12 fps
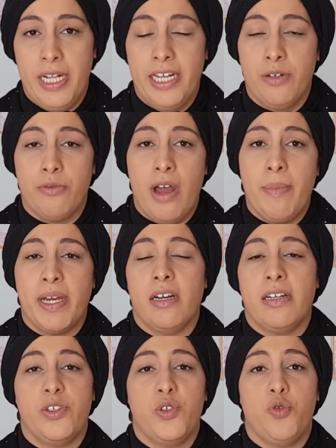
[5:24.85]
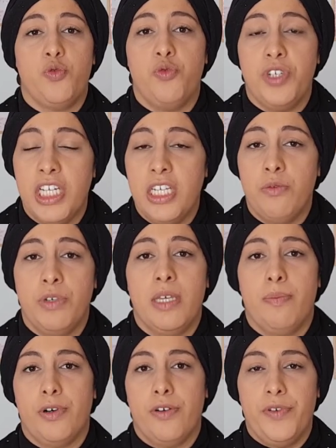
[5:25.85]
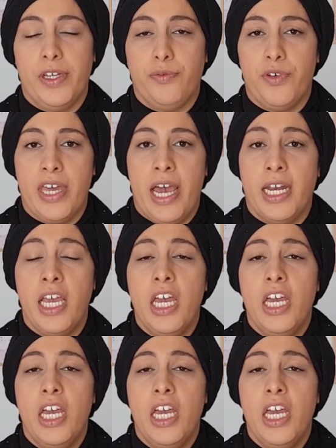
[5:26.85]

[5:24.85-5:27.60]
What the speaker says: And Ramadan is really, really perfect for that.